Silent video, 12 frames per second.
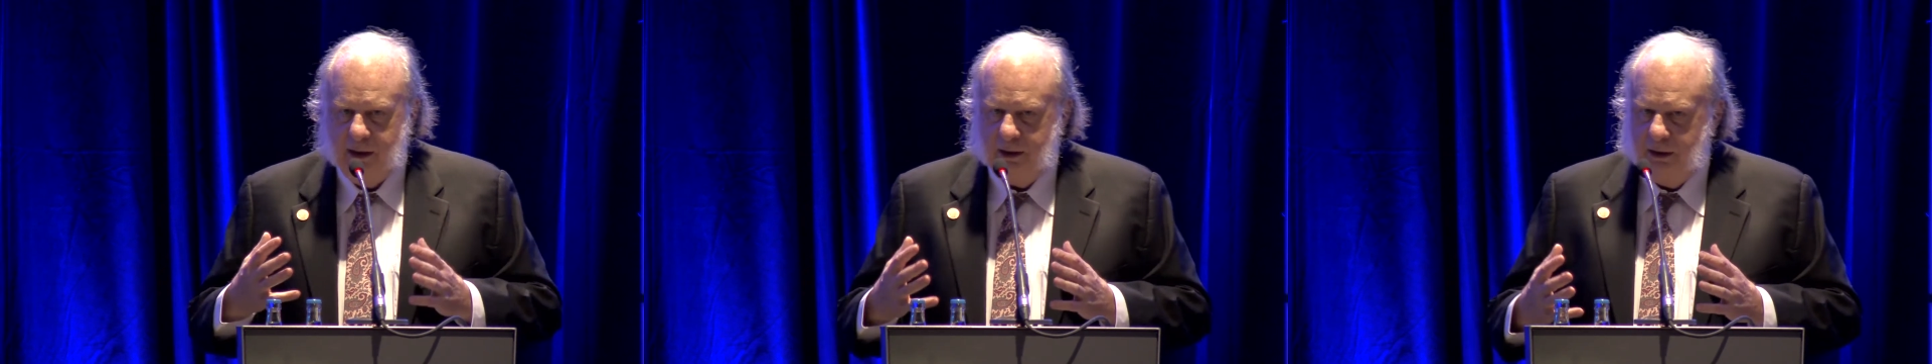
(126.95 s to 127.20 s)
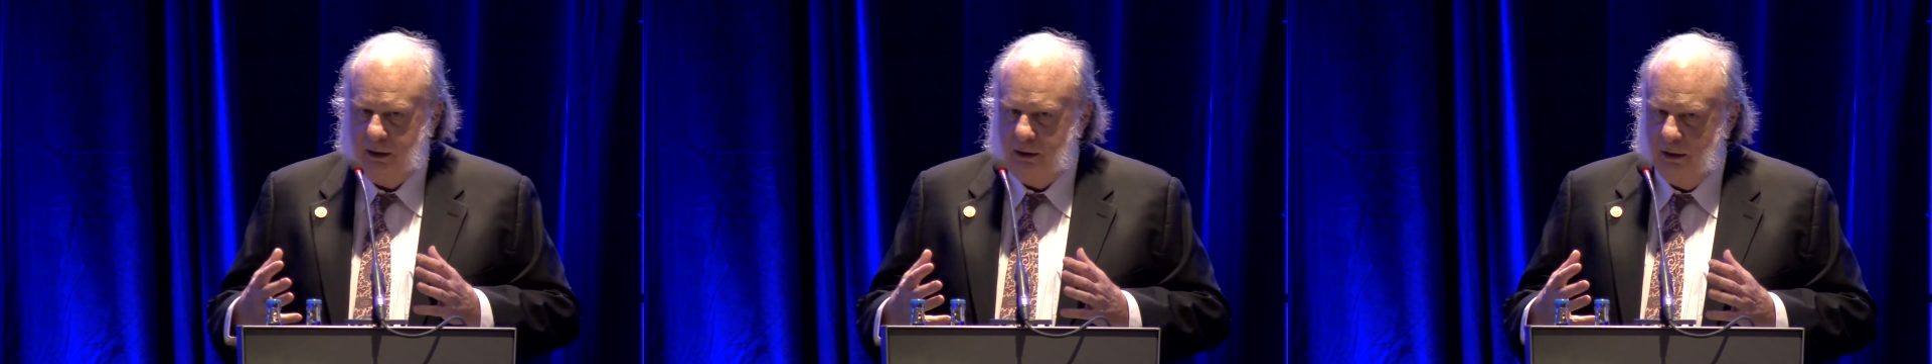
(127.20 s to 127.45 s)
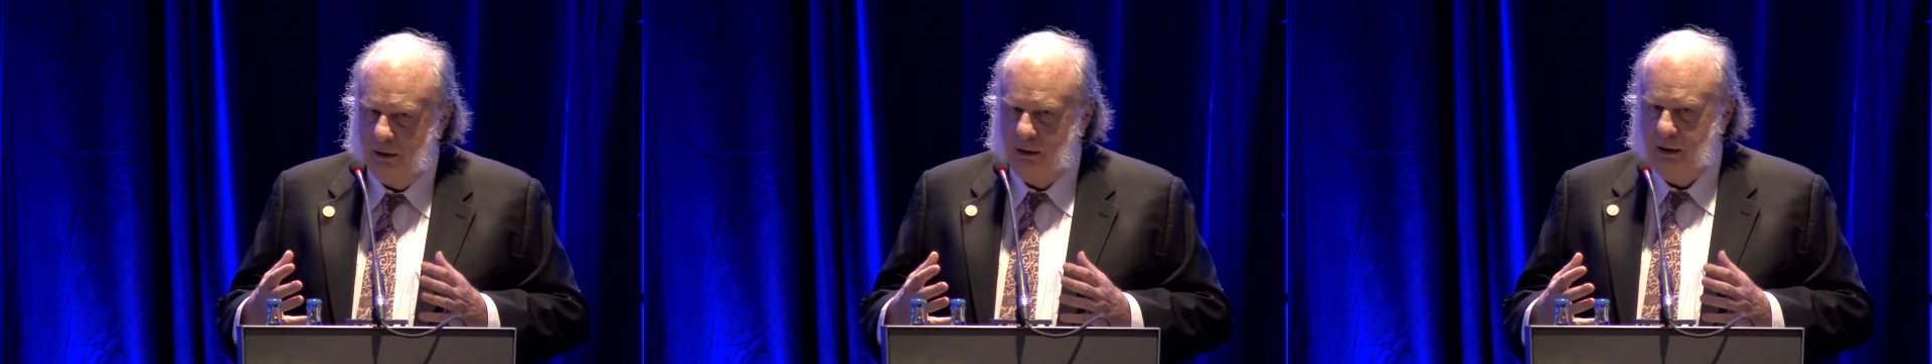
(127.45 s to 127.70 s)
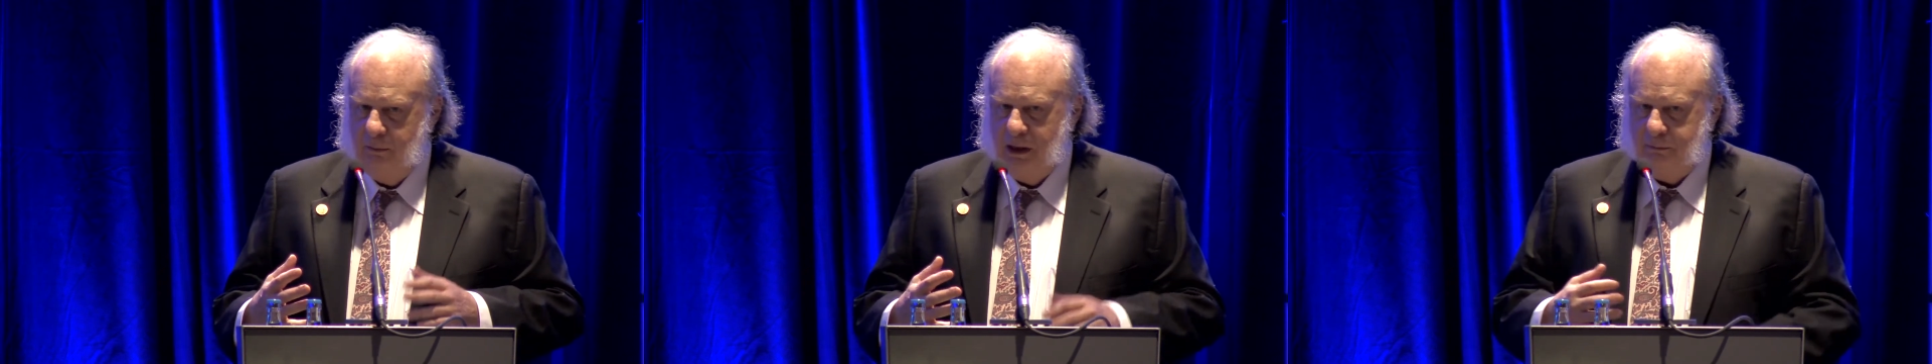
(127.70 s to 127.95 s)
idea
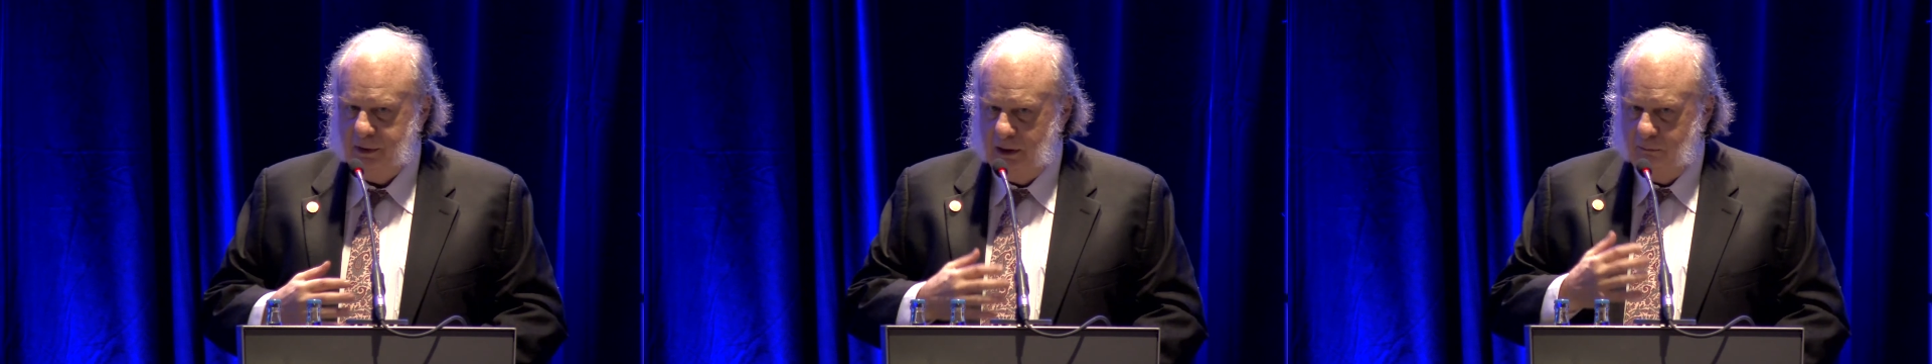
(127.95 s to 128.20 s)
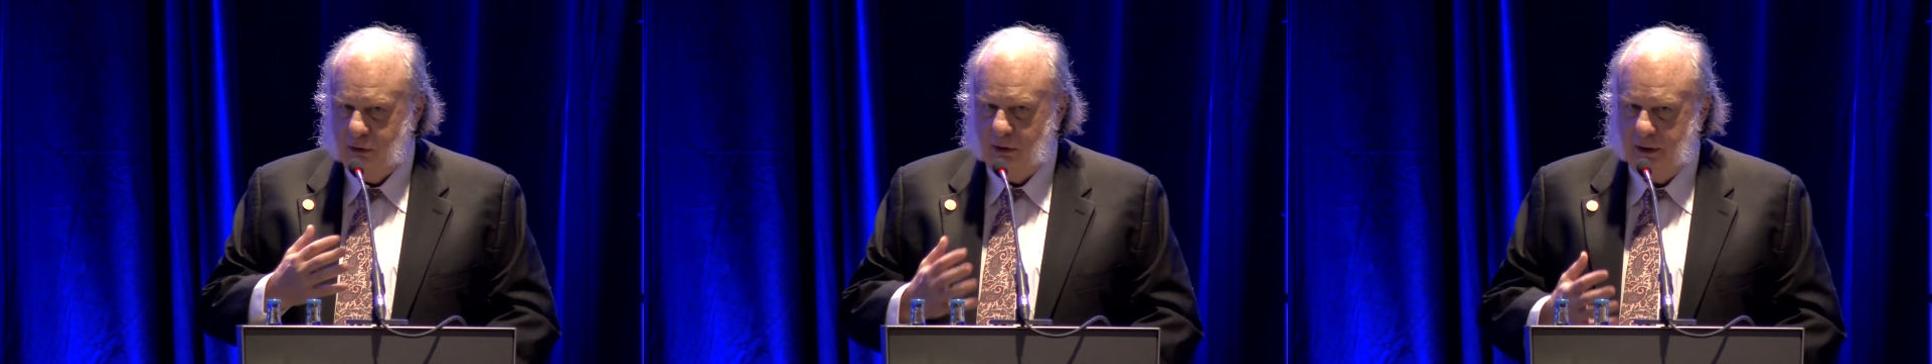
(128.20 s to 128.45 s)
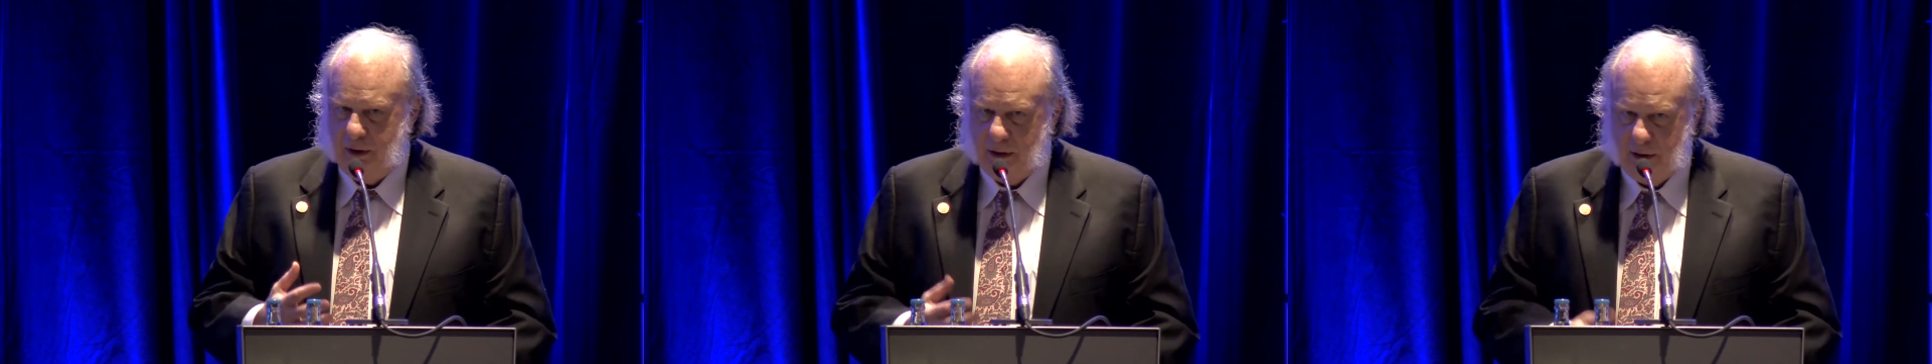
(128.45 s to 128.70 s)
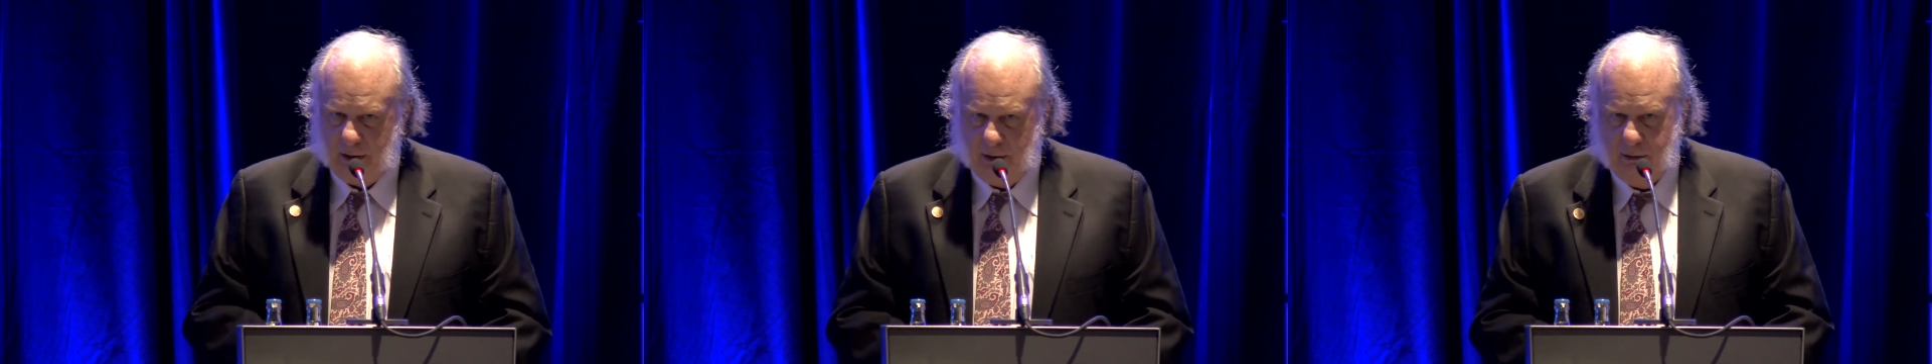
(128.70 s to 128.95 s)
about being
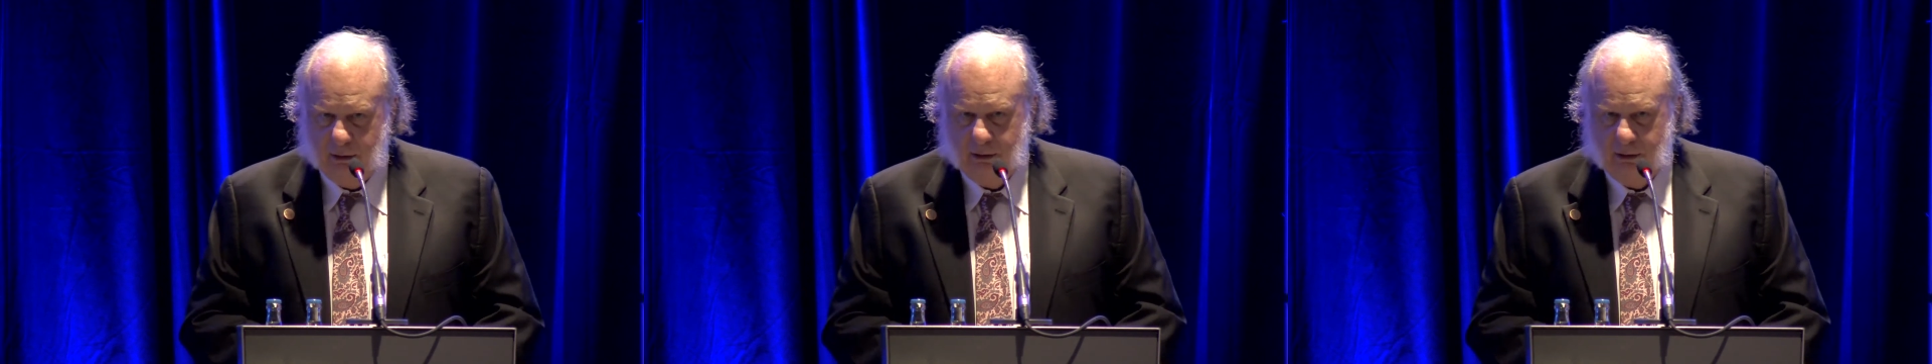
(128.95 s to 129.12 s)
politically